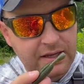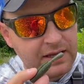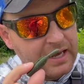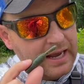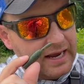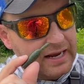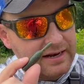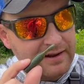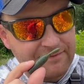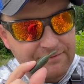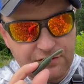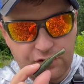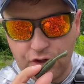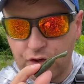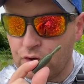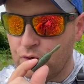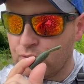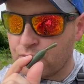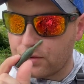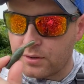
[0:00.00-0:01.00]
and if
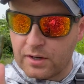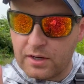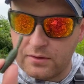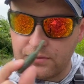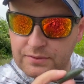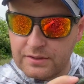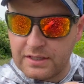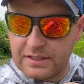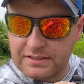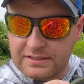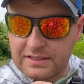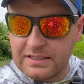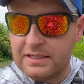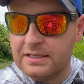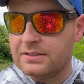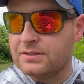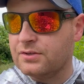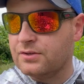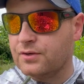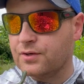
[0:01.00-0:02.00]
you throw this
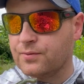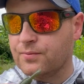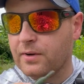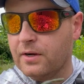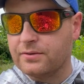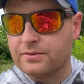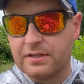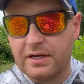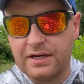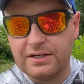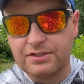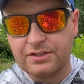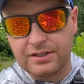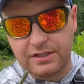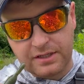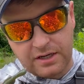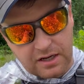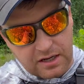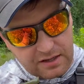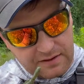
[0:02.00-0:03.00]
into your
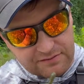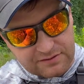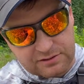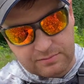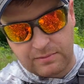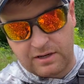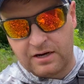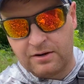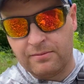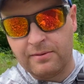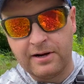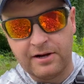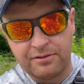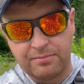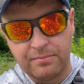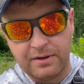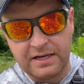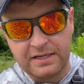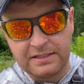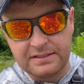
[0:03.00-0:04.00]
rotation of smallmouth
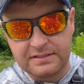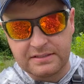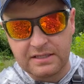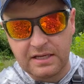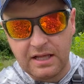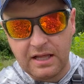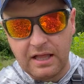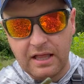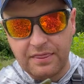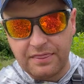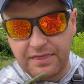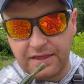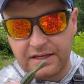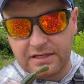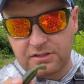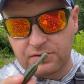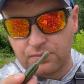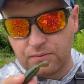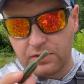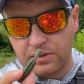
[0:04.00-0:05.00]
baits,
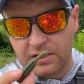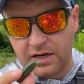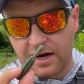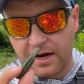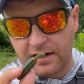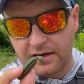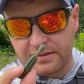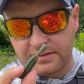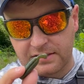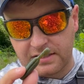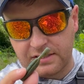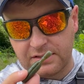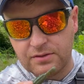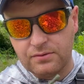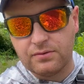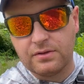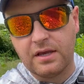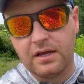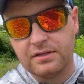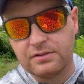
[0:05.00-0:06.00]
this will guarantee
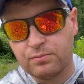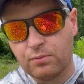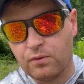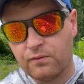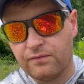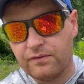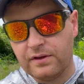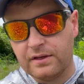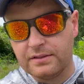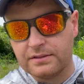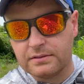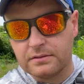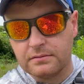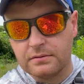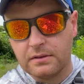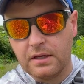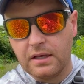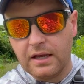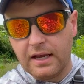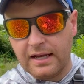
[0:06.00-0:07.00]
you catch more fish.
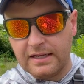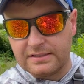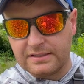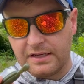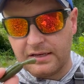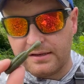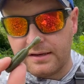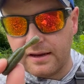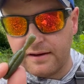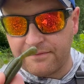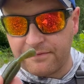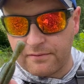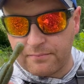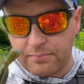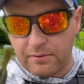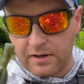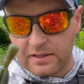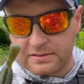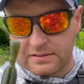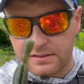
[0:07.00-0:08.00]
It's a different
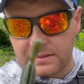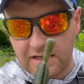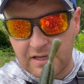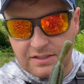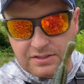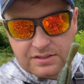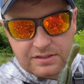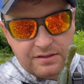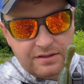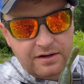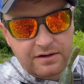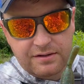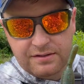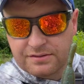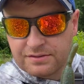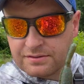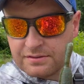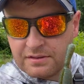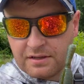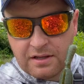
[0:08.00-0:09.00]
presentation. There is
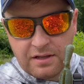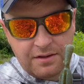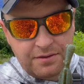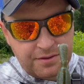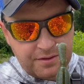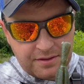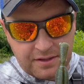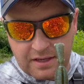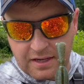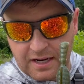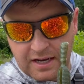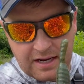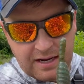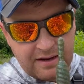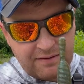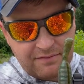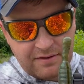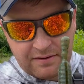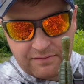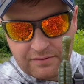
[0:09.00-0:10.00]
nothing that I
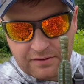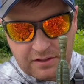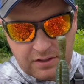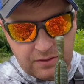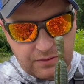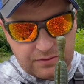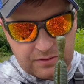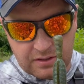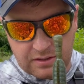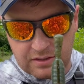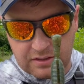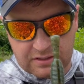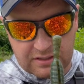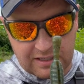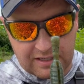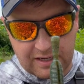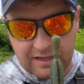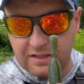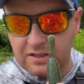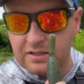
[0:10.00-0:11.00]
have ever used that looks
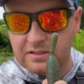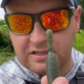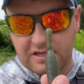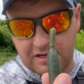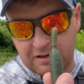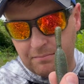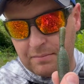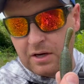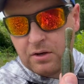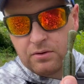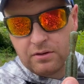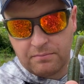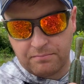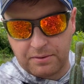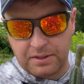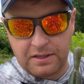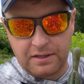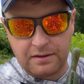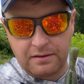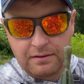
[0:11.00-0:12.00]
like it. It looks like a bowling
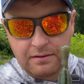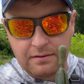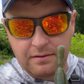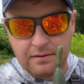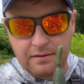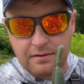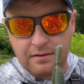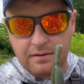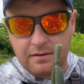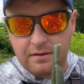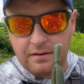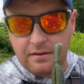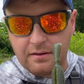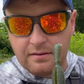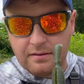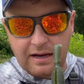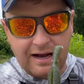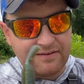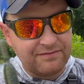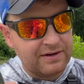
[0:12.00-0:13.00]
pin.
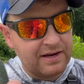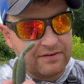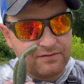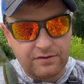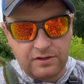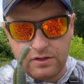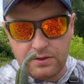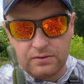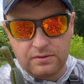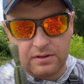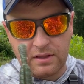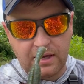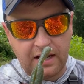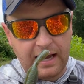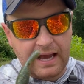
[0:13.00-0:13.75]
I've never used the